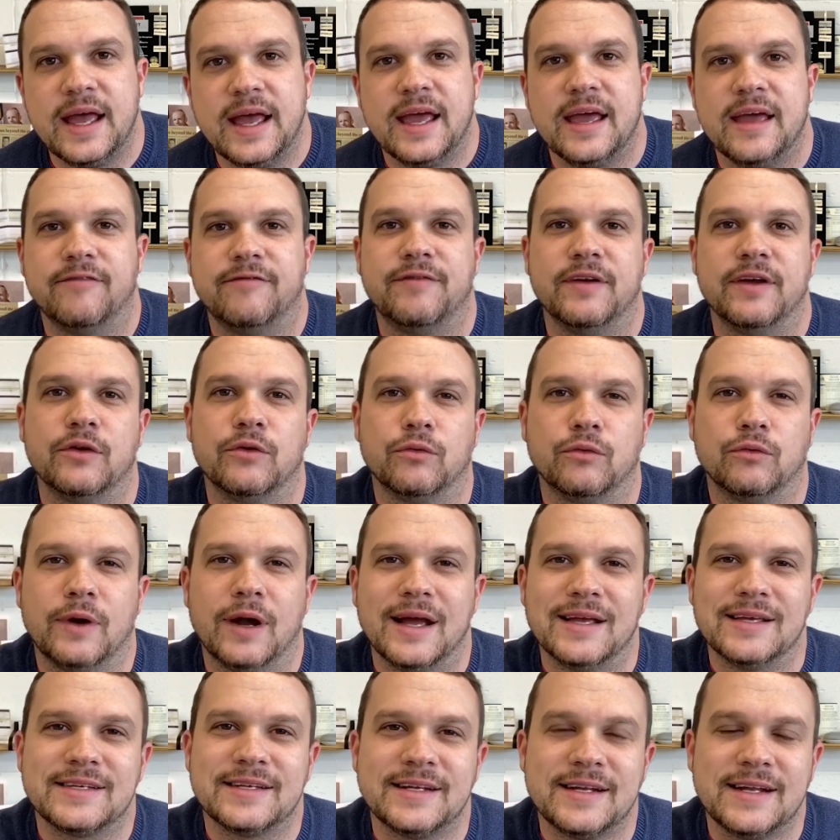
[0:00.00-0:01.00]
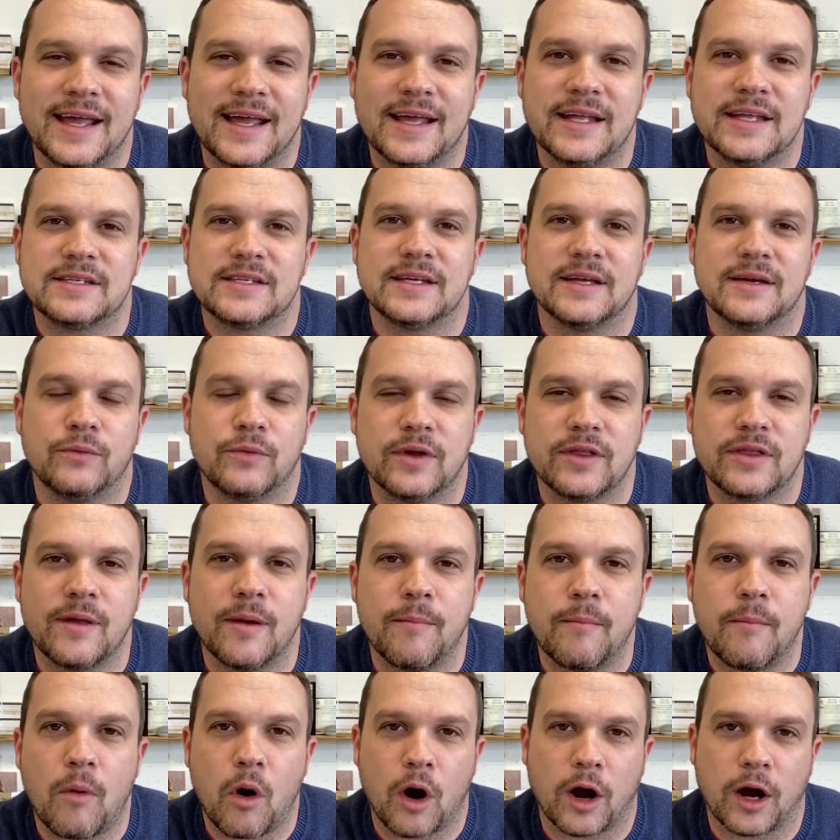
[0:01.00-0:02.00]
If it resonates with the
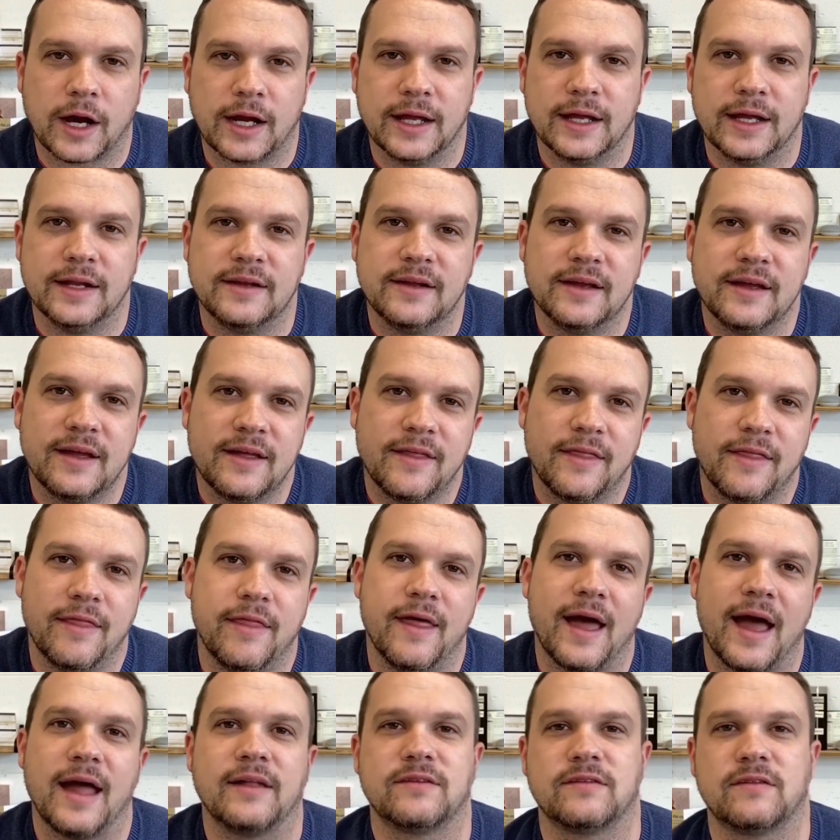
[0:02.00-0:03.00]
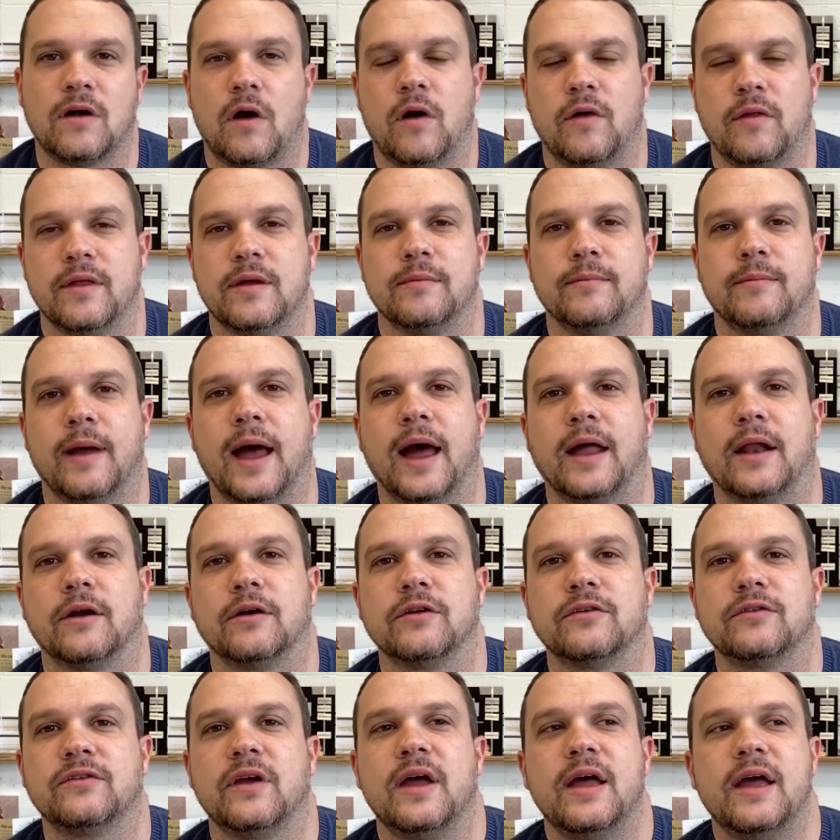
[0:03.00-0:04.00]
market, that's all that
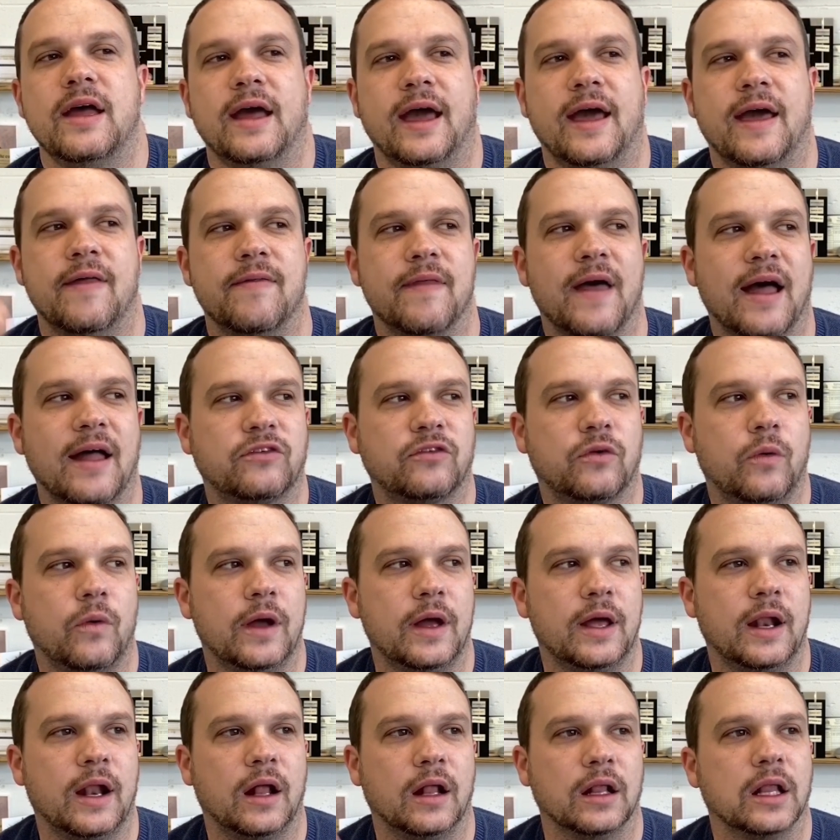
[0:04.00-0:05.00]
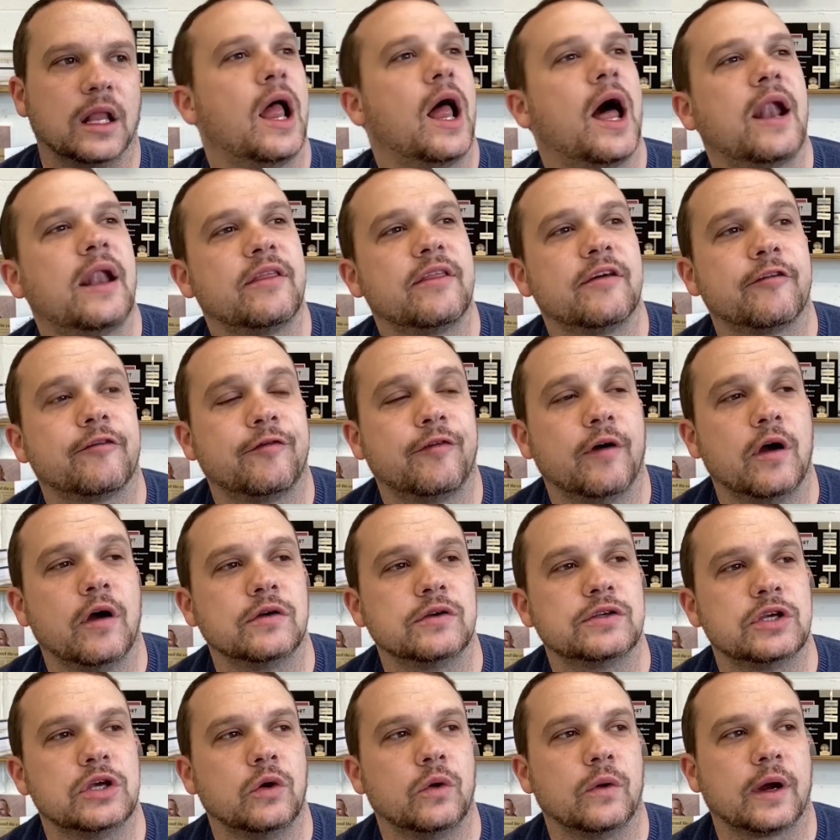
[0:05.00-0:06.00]
matters. And that's what a lot of the
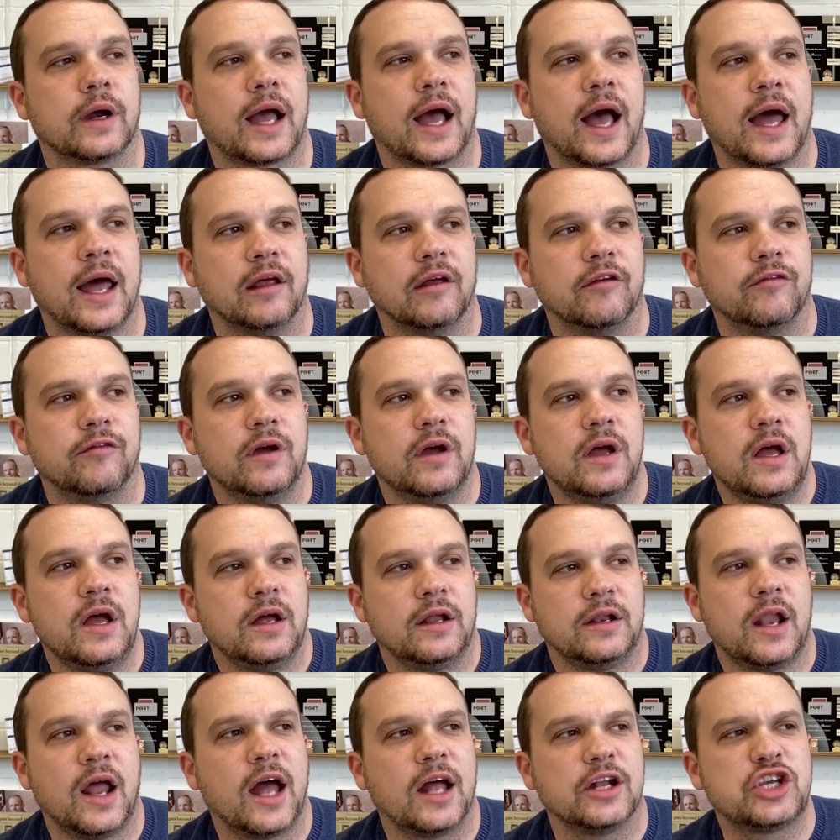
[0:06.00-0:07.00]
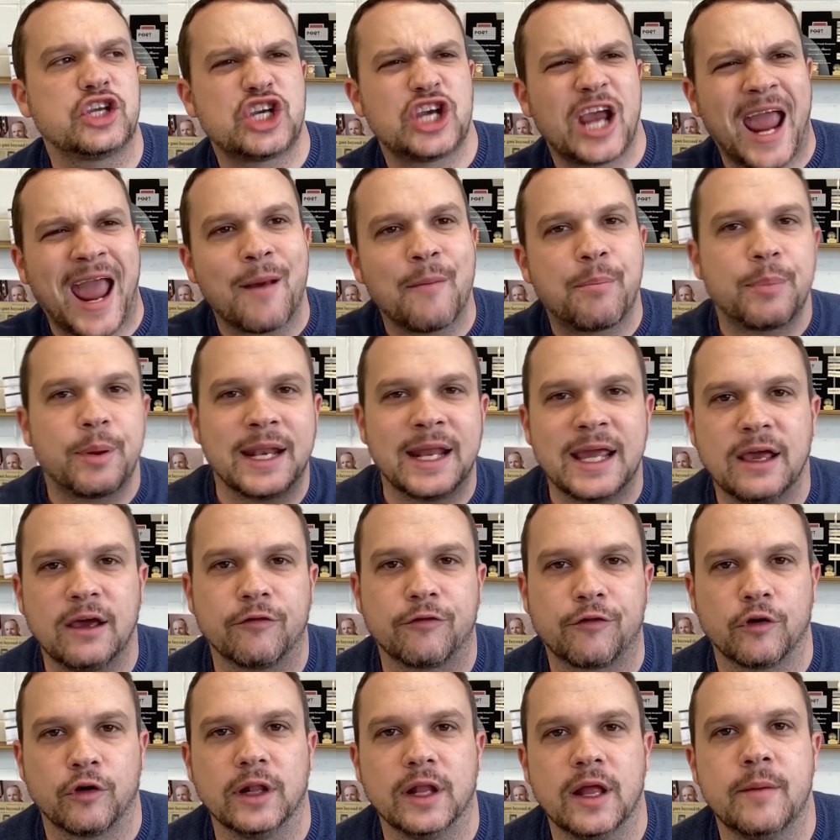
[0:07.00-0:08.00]
folks who are kind of not championing
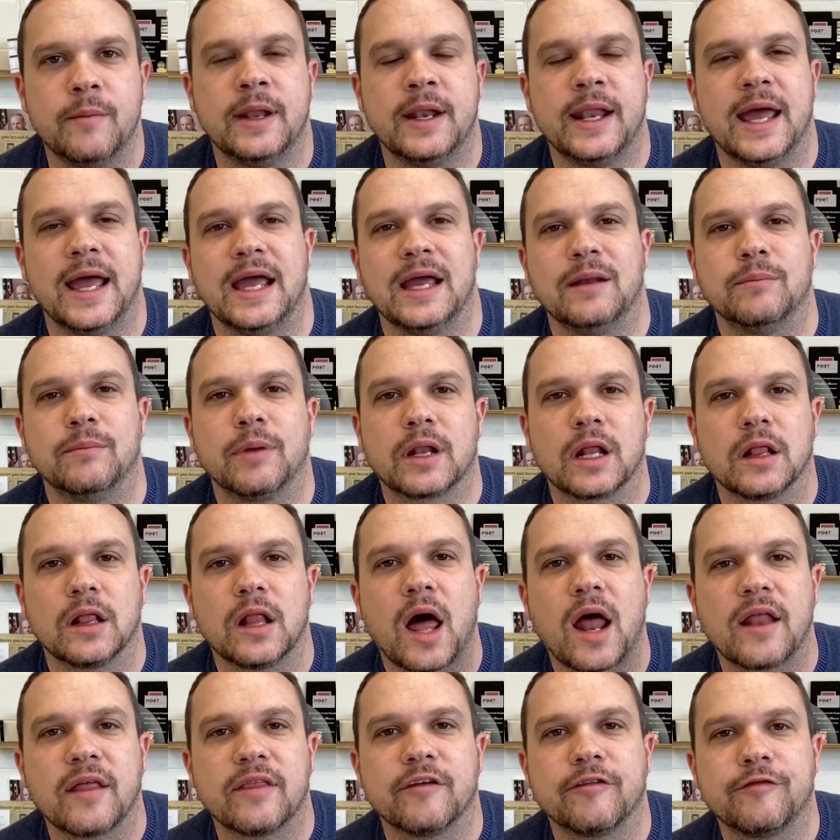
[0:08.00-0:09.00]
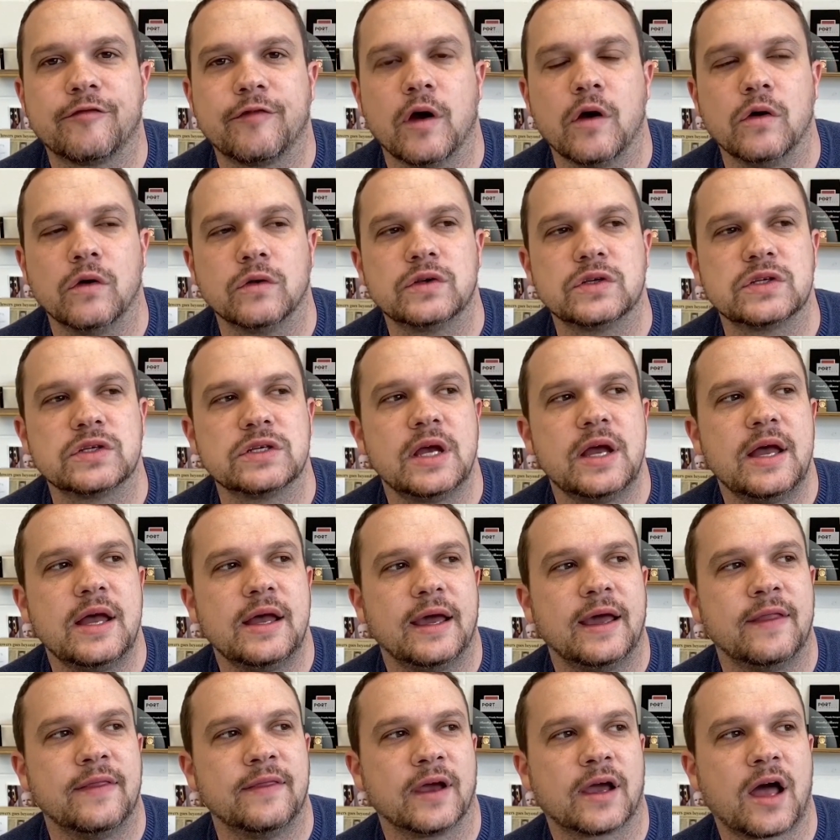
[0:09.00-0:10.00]
for Lemonade, but a lot of the folks
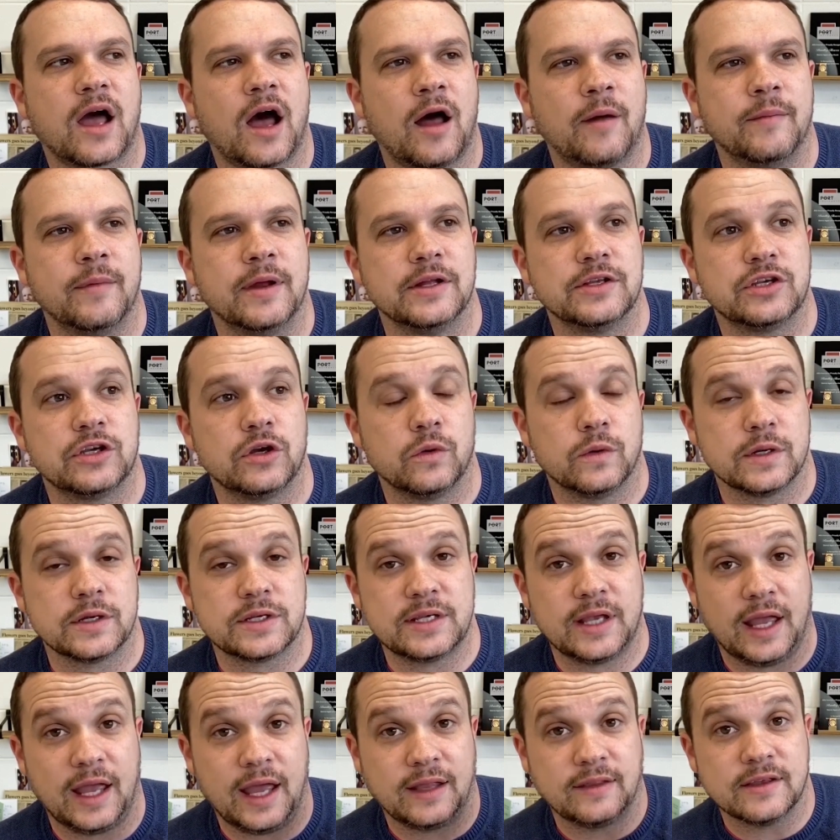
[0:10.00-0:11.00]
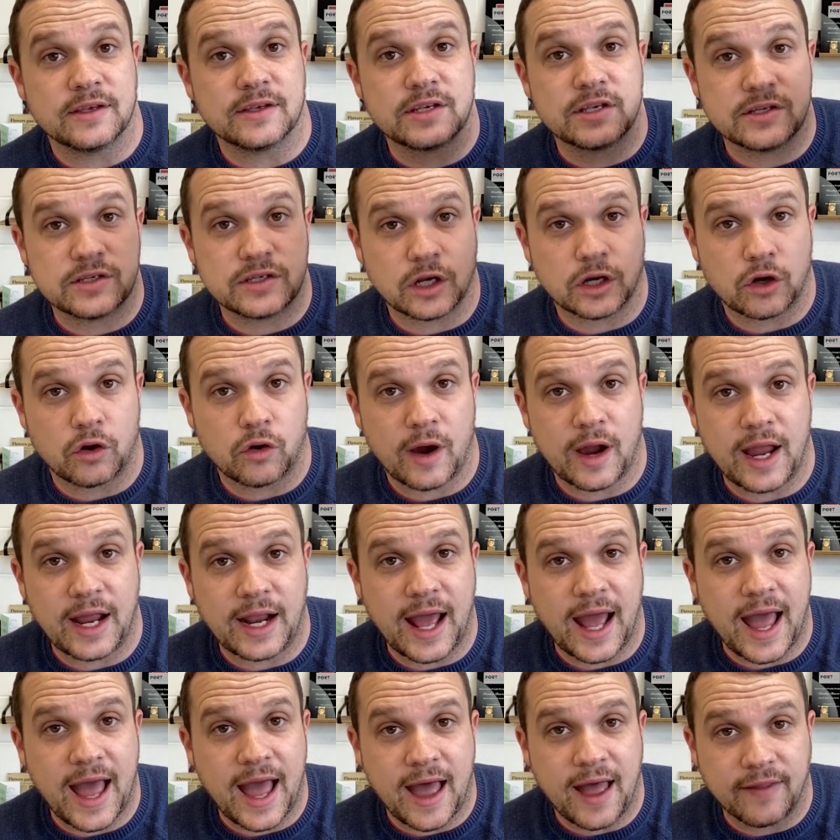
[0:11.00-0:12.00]
in the comments who were saying this is a great
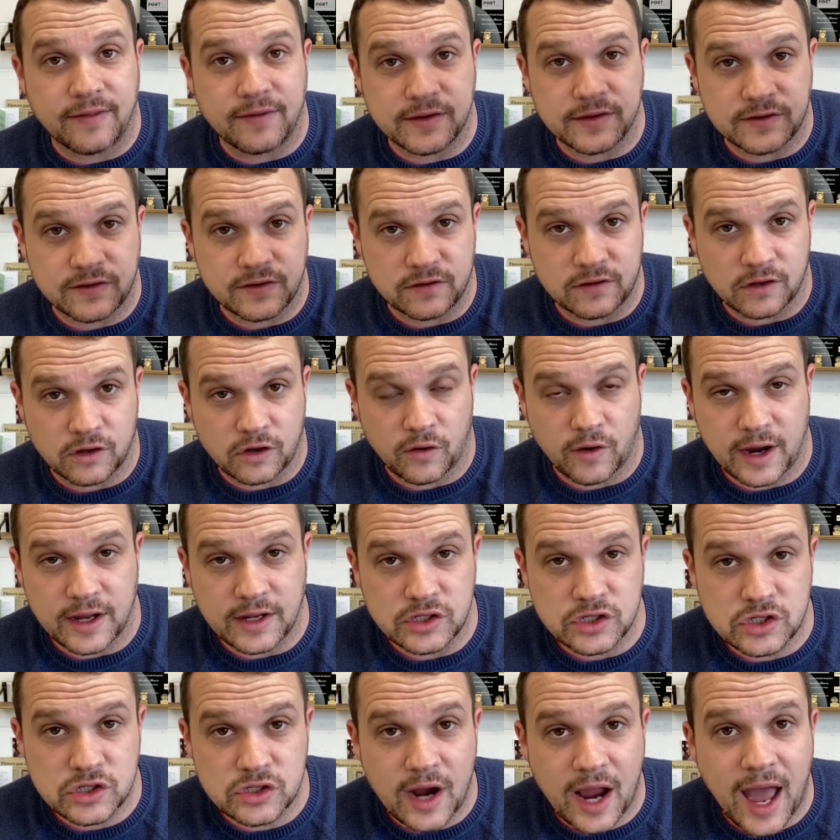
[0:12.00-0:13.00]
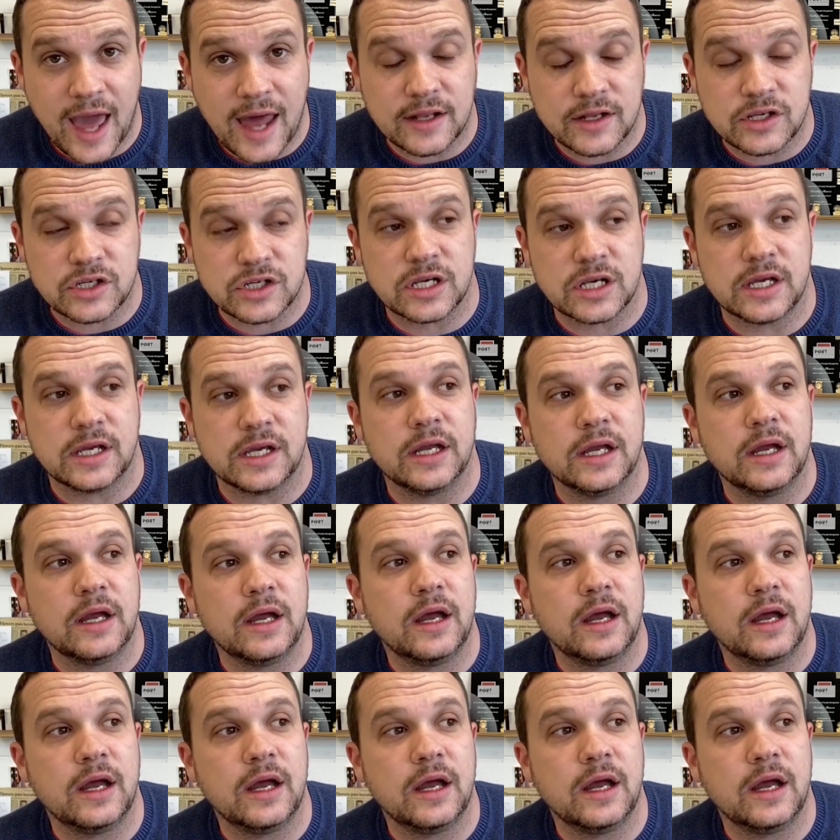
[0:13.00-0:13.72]
ad, this is a great strategy,